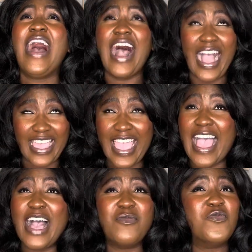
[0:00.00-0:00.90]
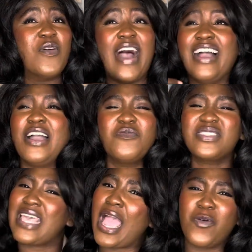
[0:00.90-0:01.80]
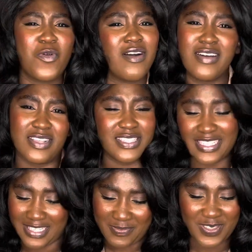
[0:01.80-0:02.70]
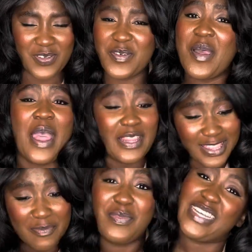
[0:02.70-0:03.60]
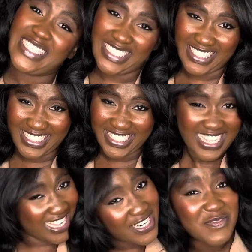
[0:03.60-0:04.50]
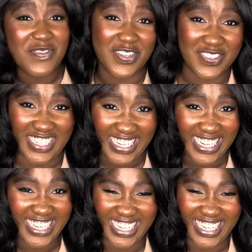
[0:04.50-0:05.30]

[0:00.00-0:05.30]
I won't say I was, because I'm still the baddest in a building.